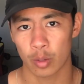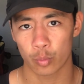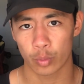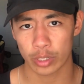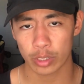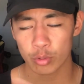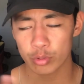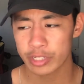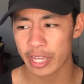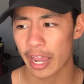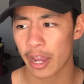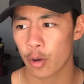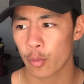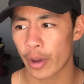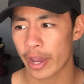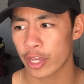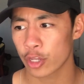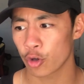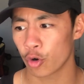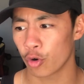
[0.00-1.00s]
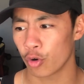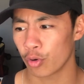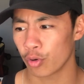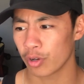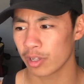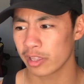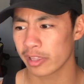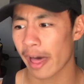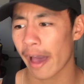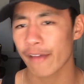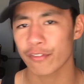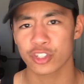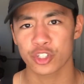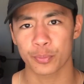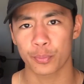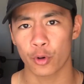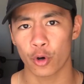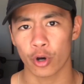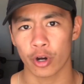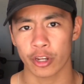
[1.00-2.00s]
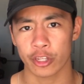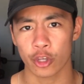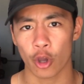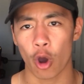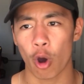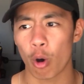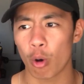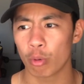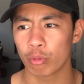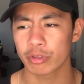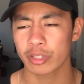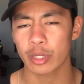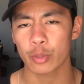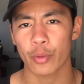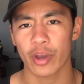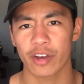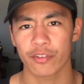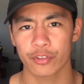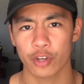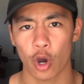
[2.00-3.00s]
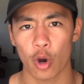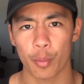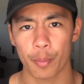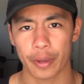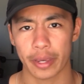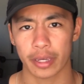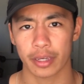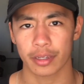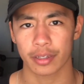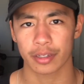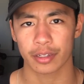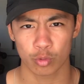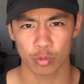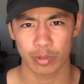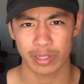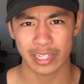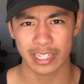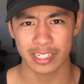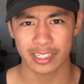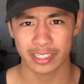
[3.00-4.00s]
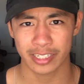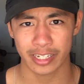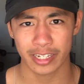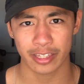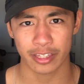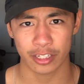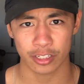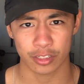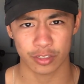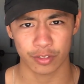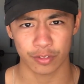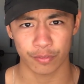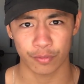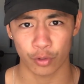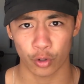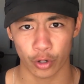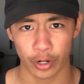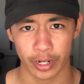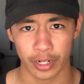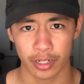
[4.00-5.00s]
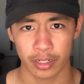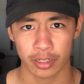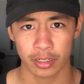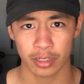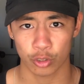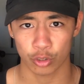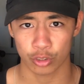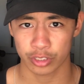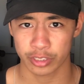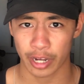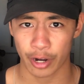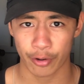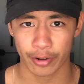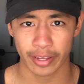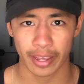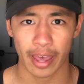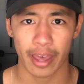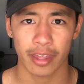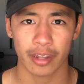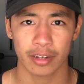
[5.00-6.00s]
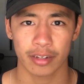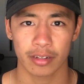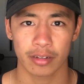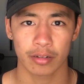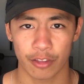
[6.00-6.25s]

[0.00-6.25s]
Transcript: And when you take away your life support, your only way of coping, you really see this void you're staring at.